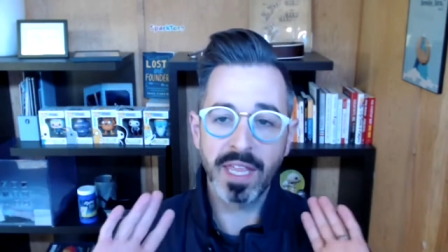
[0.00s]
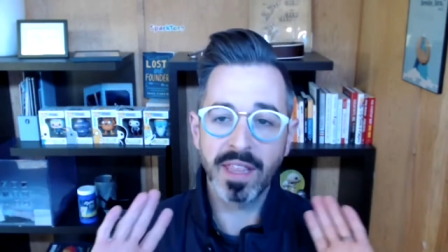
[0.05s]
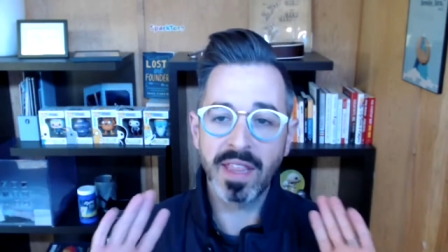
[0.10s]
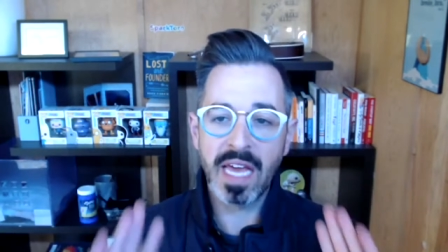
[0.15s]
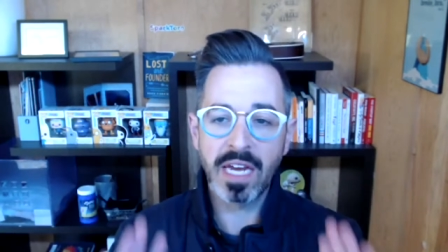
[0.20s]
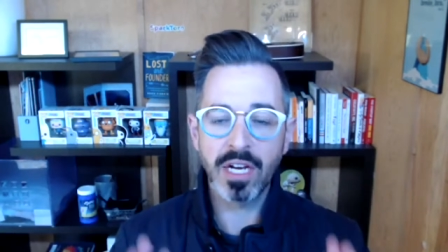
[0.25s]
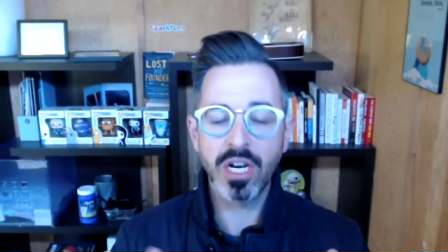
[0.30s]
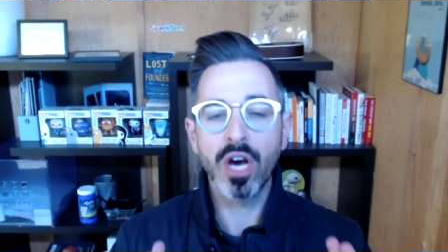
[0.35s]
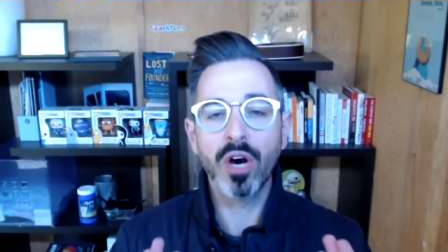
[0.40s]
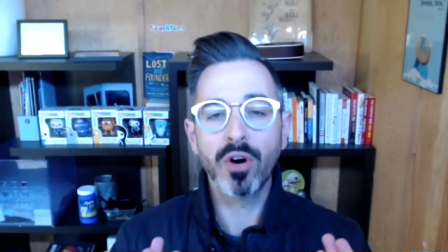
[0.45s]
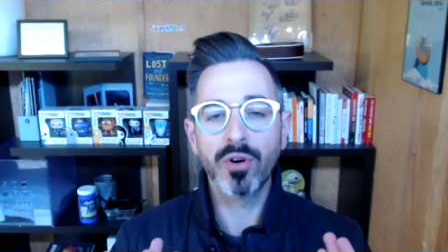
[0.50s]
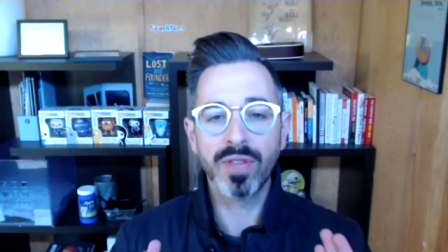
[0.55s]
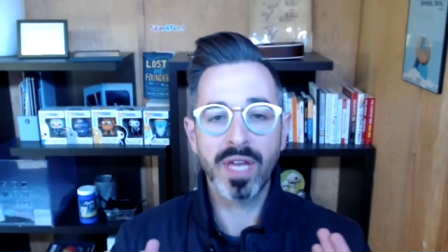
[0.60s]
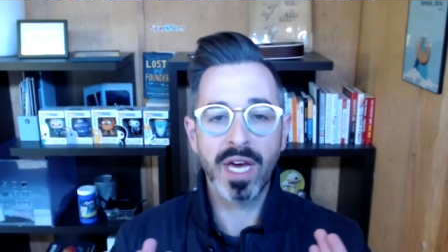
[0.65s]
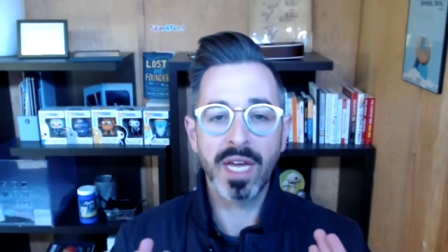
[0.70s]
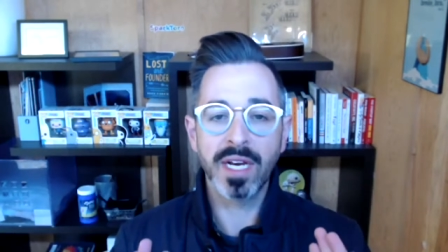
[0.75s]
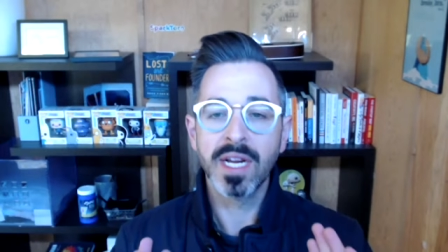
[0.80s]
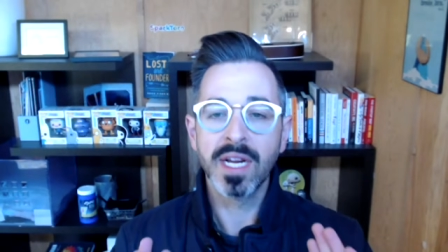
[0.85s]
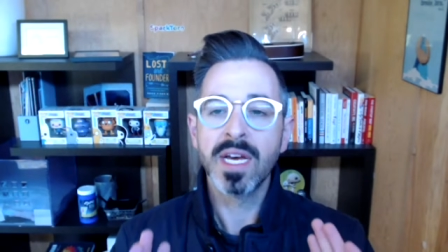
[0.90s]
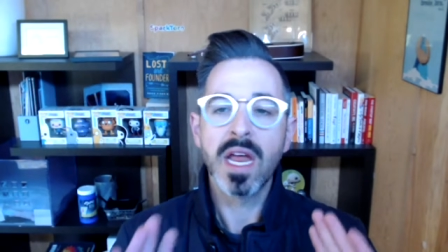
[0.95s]
they know
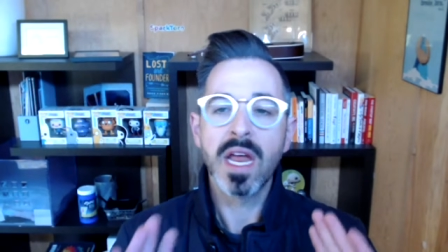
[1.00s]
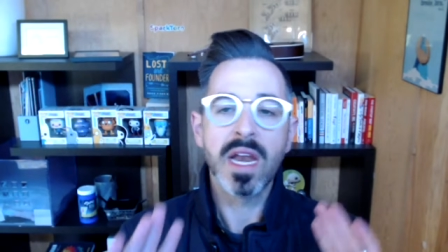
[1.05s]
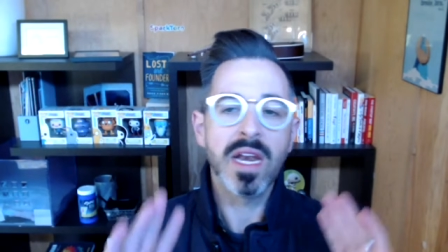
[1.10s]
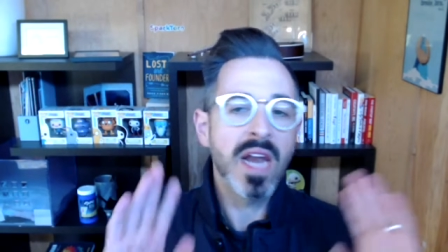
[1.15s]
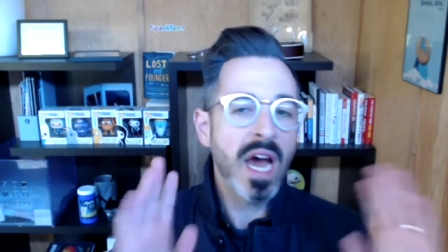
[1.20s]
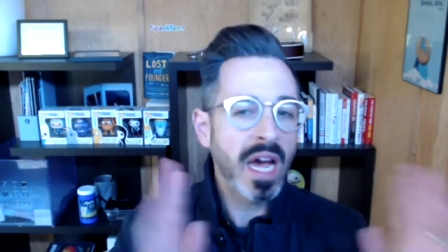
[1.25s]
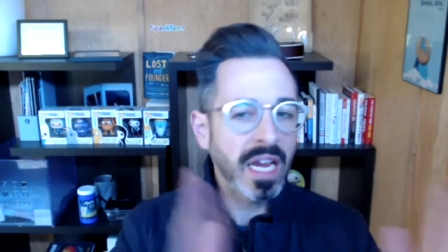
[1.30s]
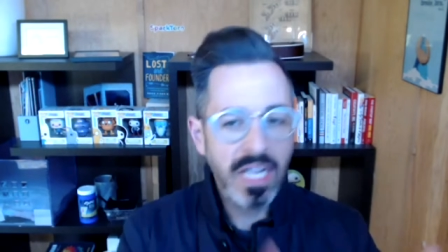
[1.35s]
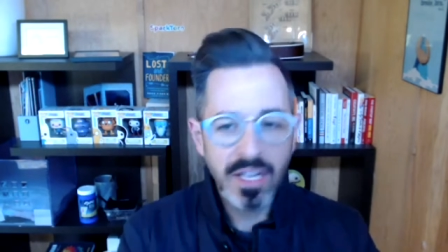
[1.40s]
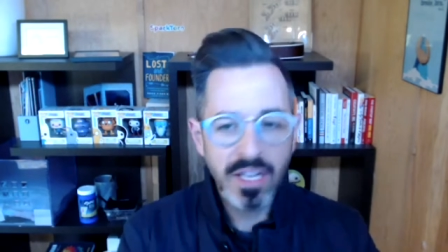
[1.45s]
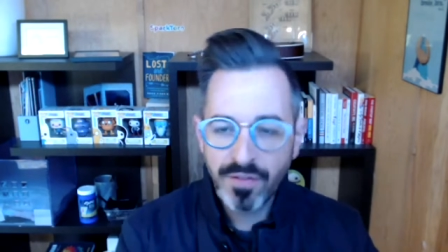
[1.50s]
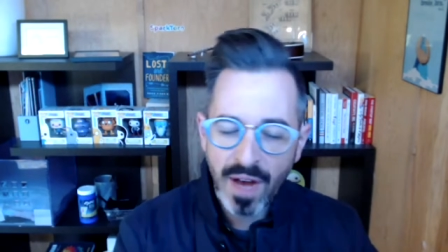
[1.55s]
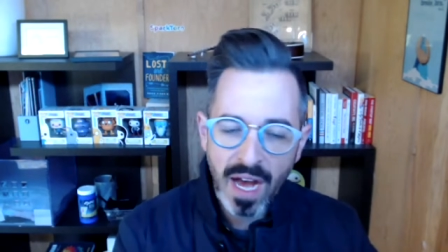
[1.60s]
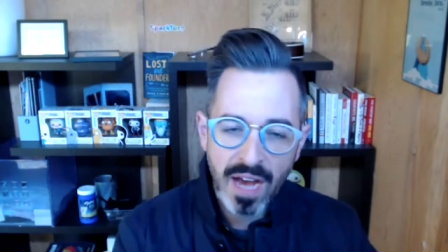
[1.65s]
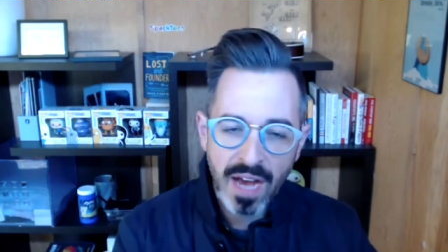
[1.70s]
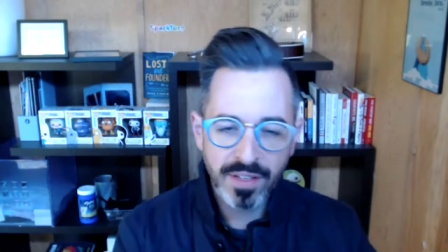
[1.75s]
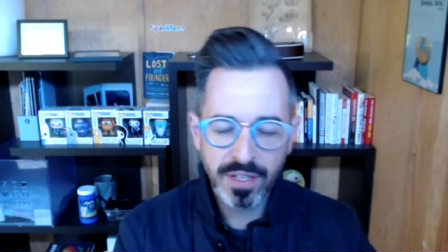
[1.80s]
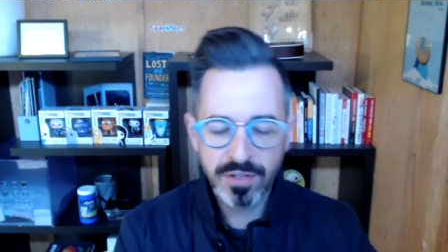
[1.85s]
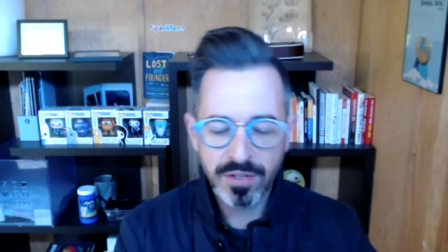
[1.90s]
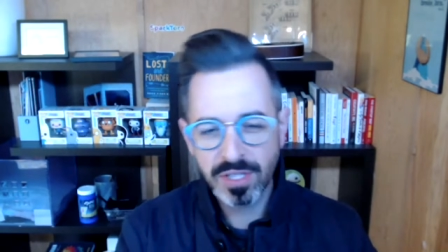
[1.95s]
that
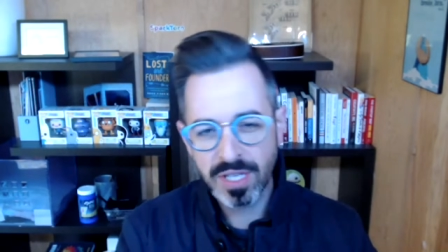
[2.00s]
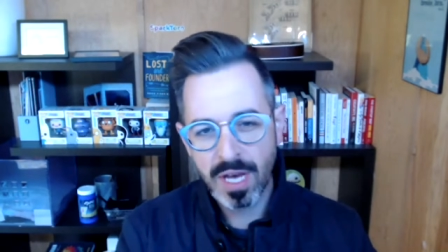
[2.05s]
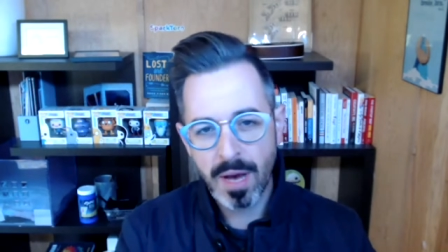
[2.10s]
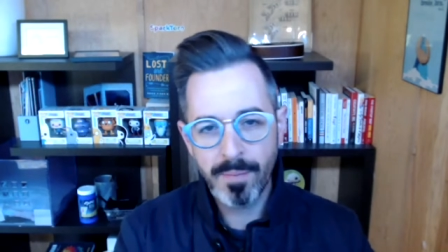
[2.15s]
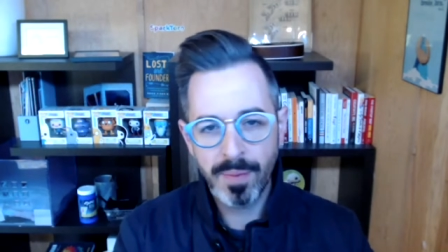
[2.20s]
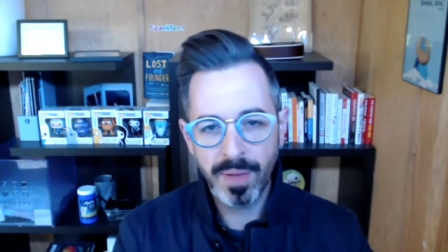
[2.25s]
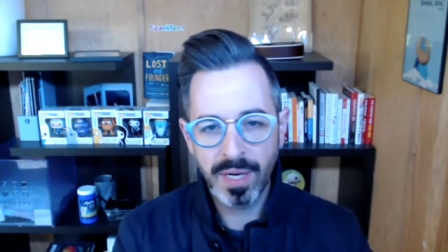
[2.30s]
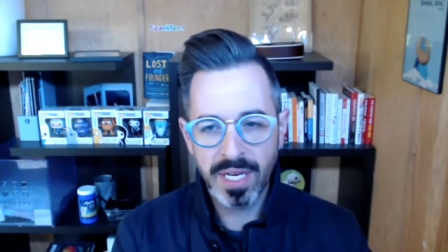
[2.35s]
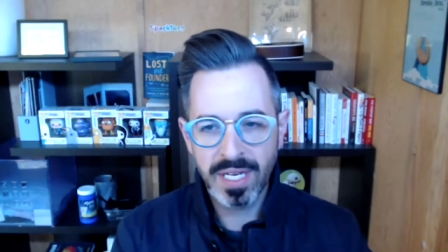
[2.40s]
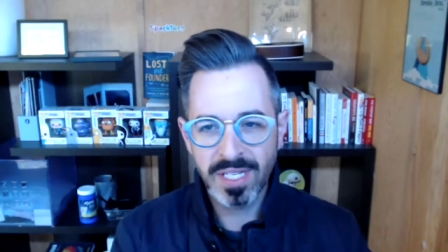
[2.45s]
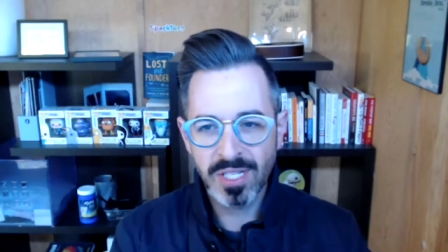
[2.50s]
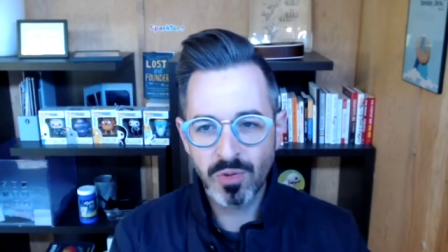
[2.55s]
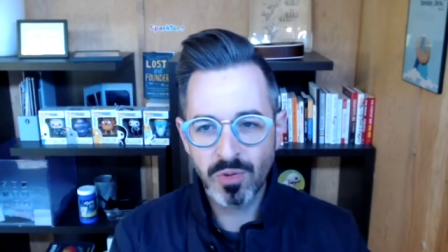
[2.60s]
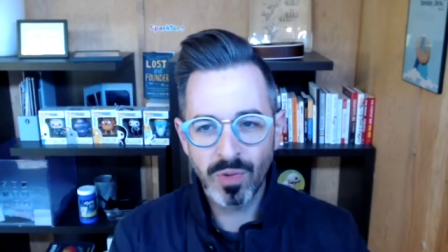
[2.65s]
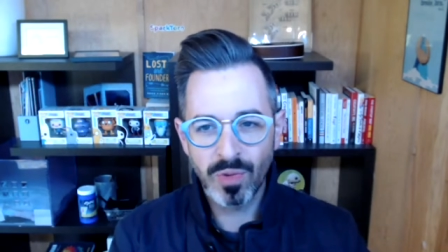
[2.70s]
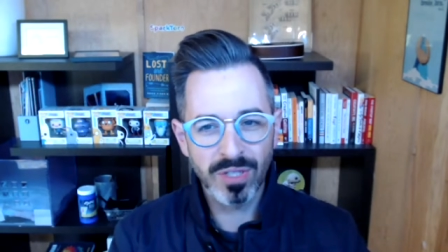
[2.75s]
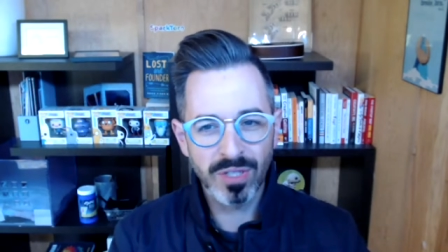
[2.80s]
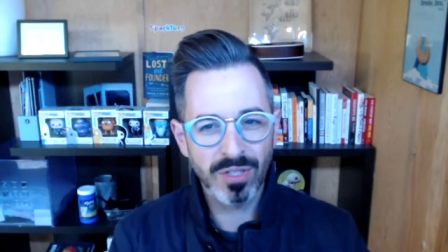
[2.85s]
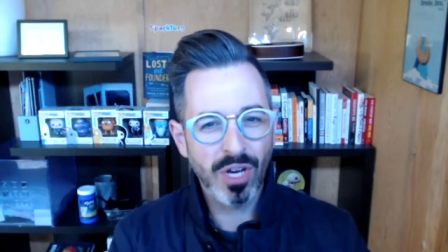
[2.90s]
95 of those companies will